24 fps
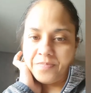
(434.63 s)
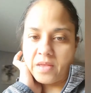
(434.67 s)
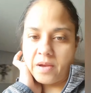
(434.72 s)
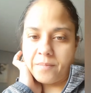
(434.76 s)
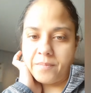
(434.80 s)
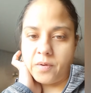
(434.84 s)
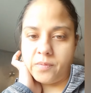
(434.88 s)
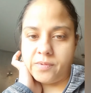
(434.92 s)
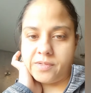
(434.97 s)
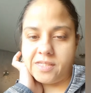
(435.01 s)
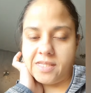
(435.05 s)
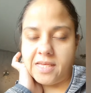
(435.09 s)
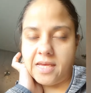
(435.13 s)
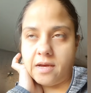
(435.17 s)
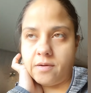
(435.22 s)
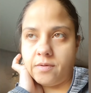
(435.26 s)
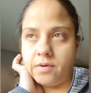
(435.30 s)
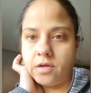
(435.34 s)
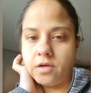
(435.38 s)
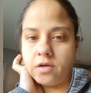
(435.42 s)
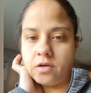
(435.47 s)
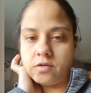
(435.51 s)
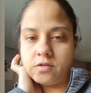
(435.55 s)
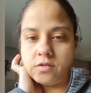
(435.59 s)
but we'll see
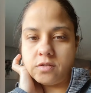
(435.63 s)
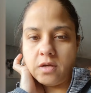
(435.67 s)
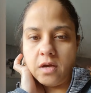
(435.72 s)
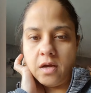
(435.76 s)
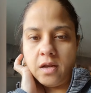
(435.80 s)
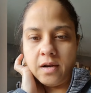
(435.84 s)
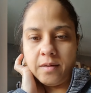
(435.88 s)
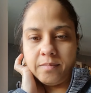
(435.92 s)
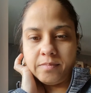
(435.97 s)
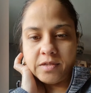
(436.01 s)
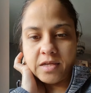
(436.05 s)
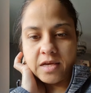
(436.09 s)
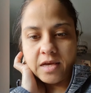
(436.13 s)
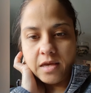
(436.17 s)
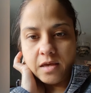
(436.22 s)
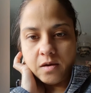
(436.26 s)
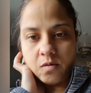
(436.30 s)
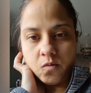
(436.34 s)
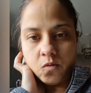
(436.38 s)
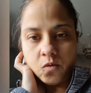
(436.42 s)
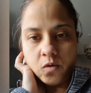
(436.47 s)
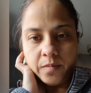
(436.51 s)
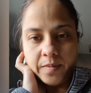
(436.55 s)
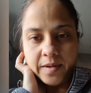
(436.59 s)
how it goes. I'll update
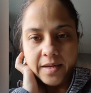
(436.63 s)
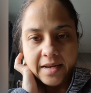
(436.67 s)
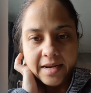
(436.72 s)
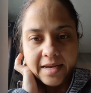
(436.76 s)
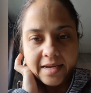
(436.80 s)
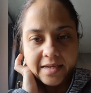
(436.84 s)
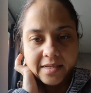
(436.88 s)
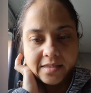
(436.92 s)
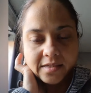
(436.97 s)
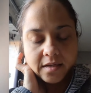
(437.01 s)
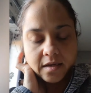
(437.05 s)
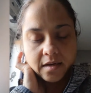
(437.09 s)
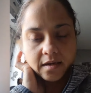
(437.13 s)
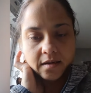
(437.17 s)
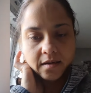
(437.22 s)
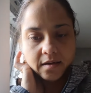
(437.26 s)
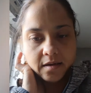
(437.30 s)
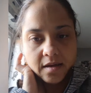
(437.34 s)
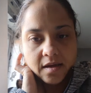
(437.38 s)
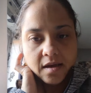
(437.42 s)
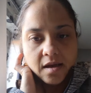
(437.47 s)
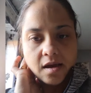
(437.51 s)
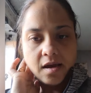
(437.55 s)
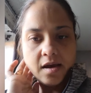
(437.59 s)
you all a bit later.
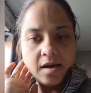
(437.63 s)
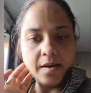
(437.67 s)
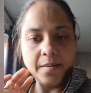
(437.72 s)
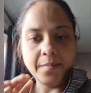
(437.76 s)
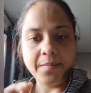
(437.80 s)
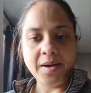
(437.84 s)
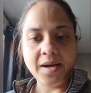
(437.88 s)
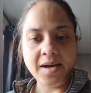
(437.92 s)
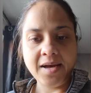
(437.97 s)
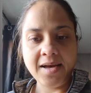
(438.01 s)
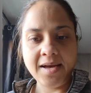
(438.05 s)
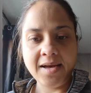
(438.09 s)
Bye.